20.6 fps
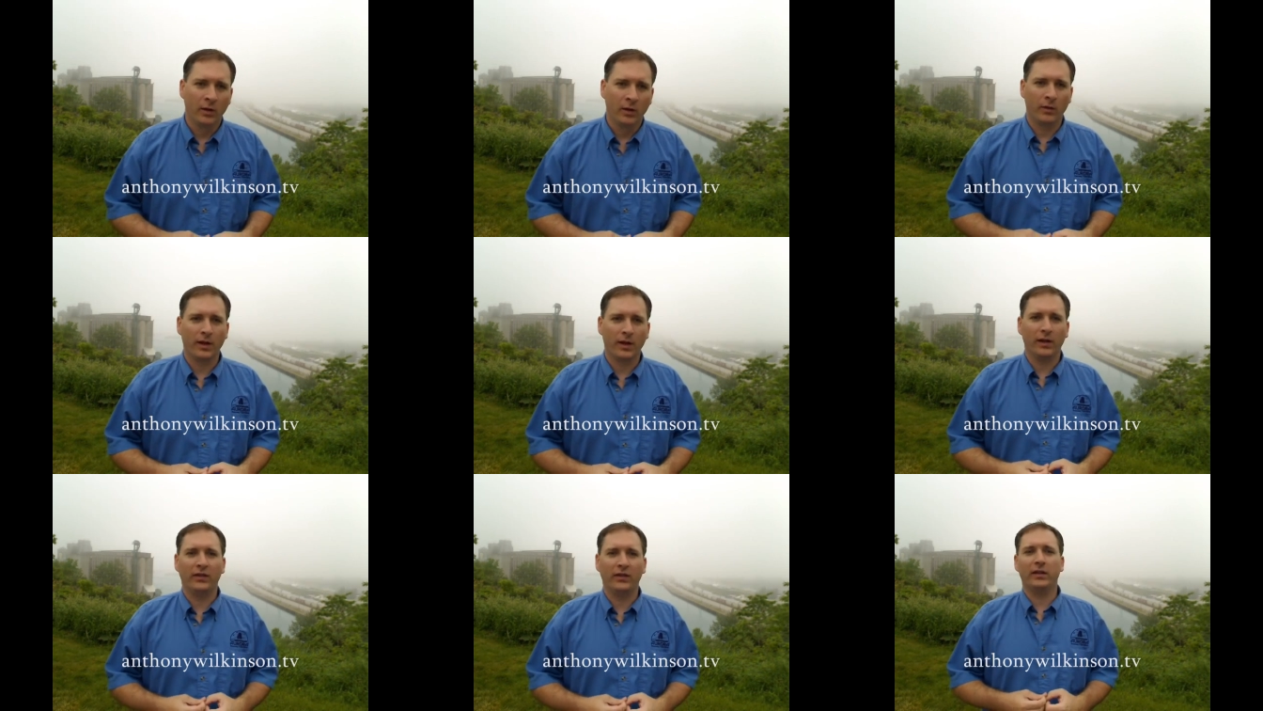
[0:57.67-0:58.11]

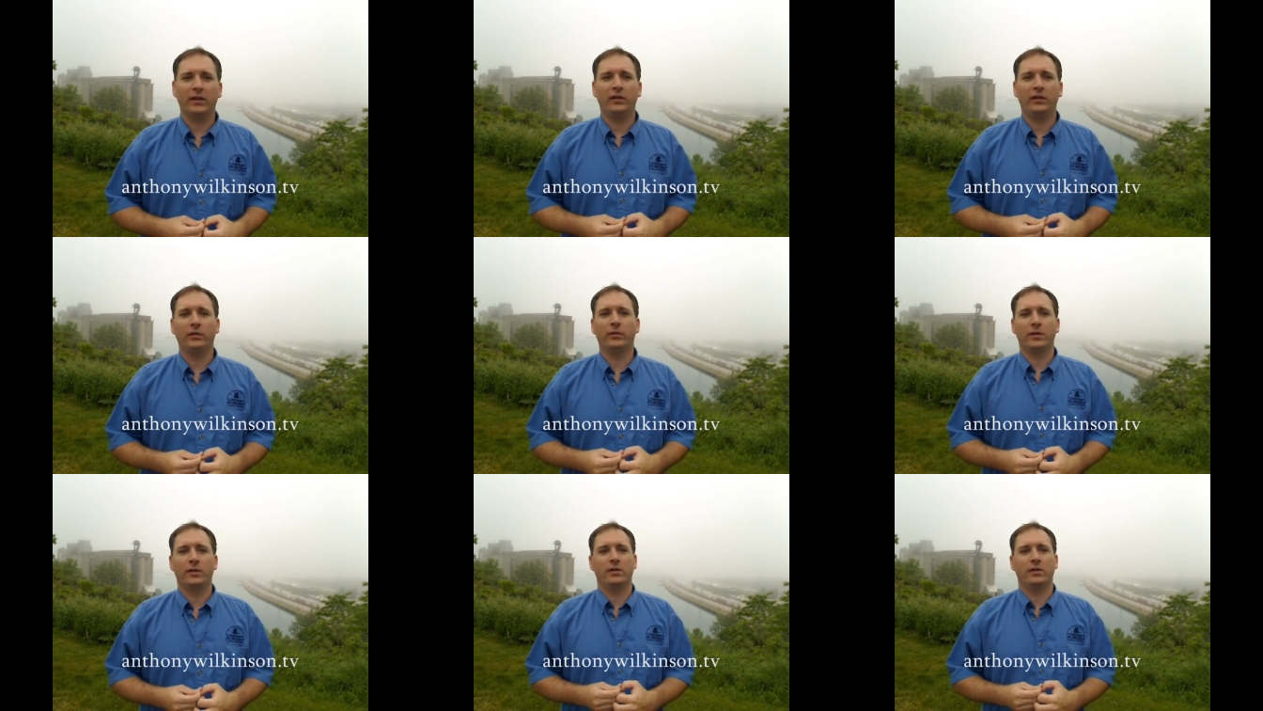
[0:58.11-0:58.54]
When I say
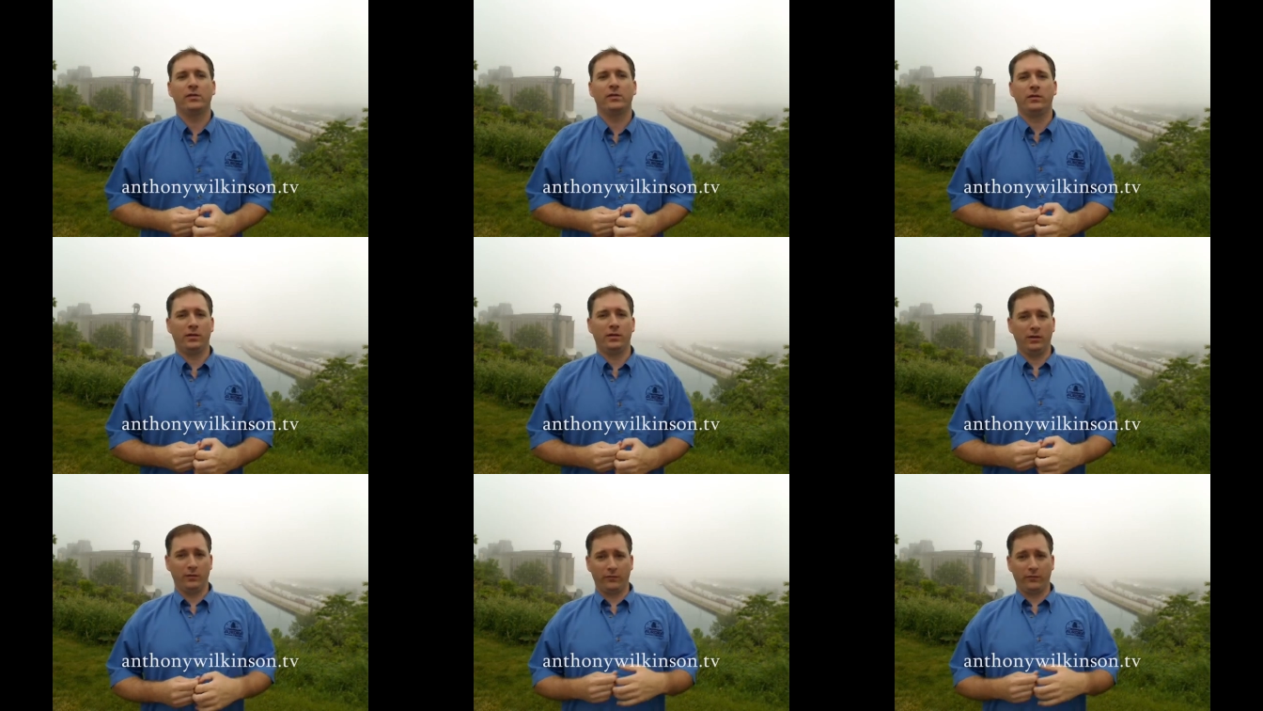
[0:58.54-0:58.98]
do what you
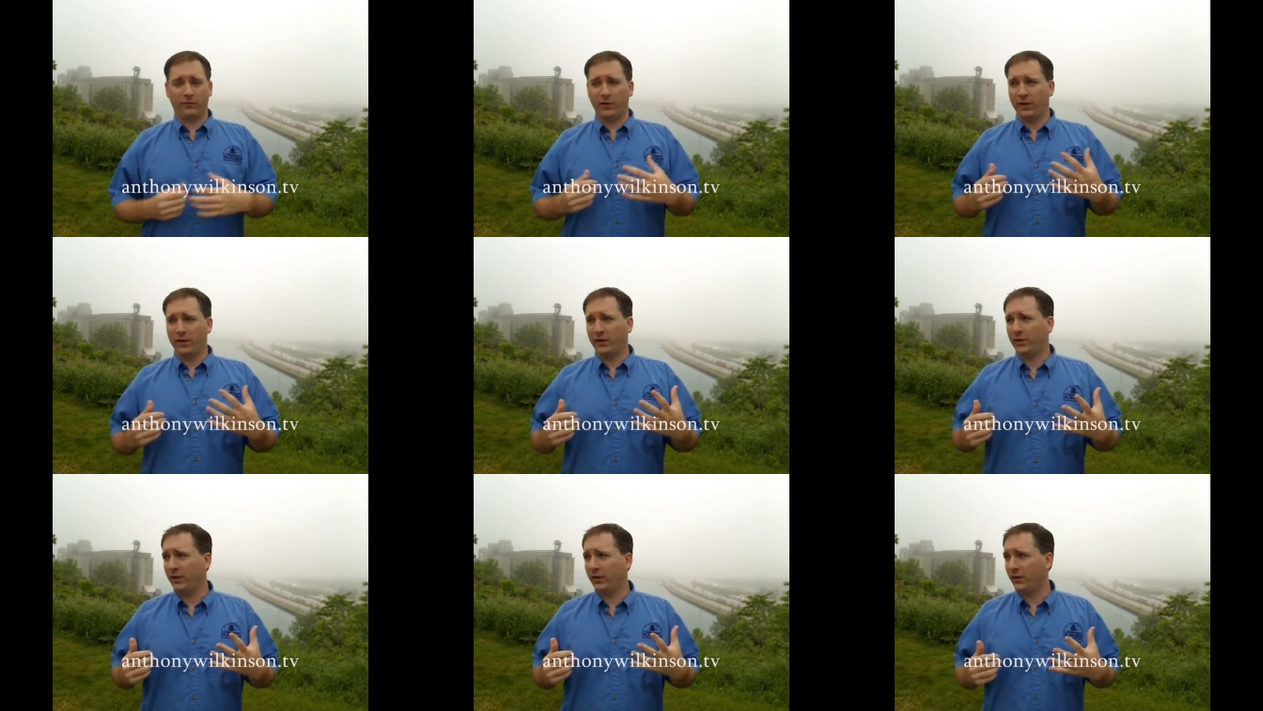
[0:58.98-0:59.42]
do, for
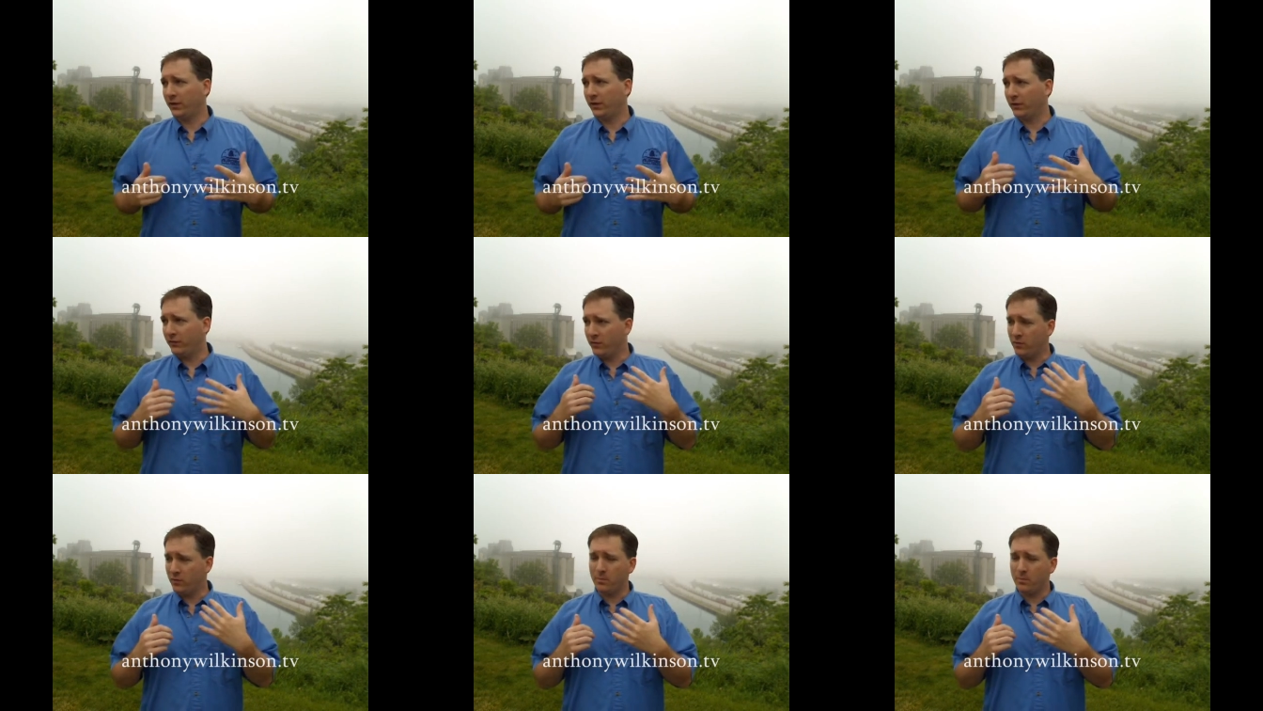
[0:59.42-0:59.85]
instance,
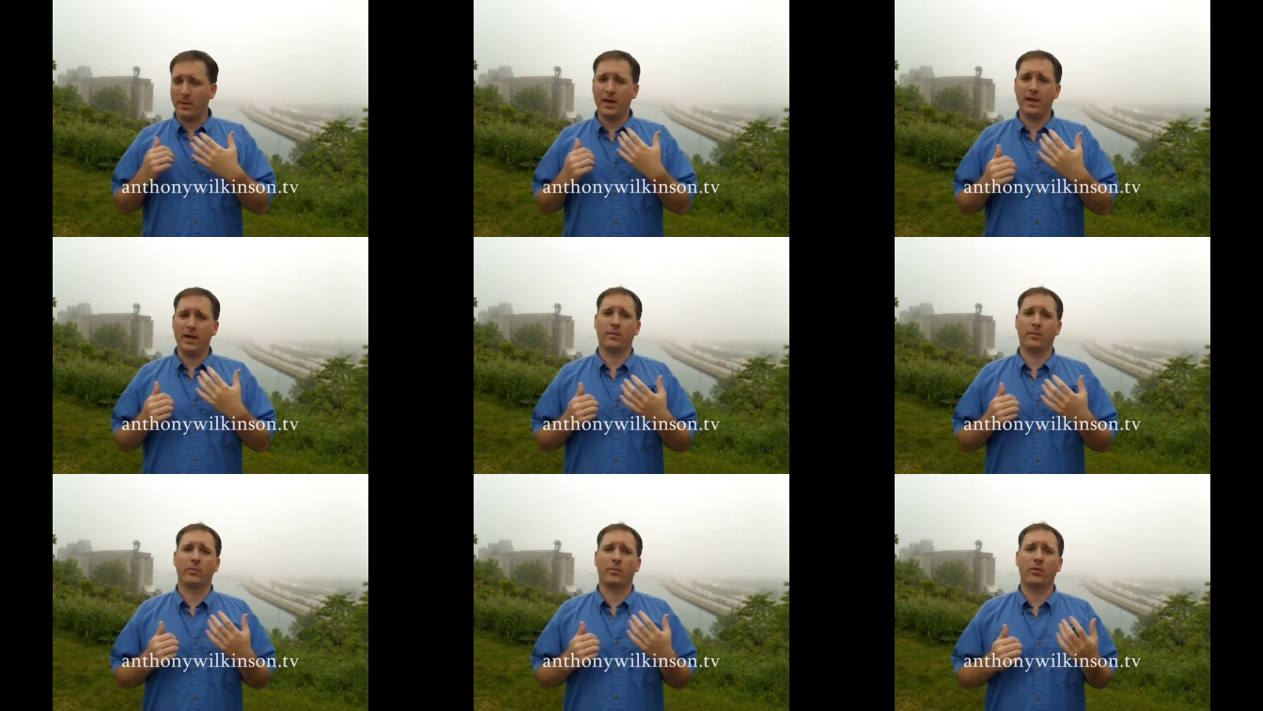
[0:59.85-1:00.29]
if you
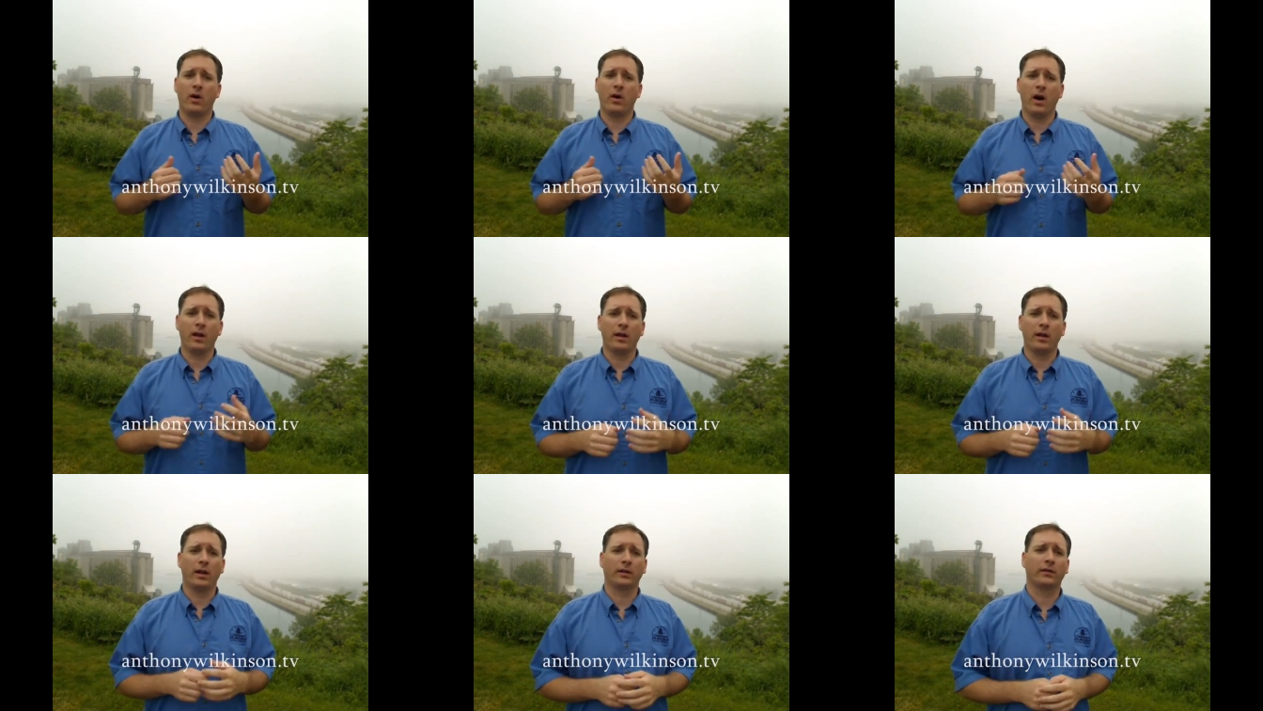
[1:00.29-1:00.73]
make a
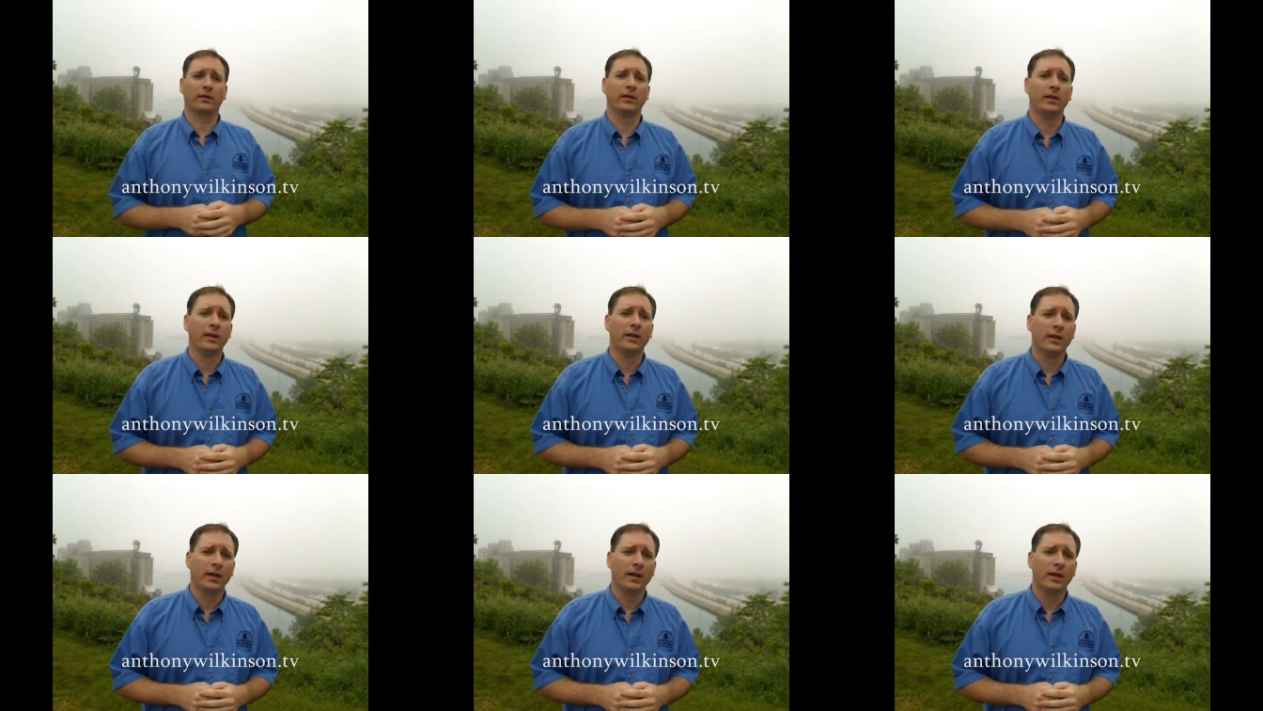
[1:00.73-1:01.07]
product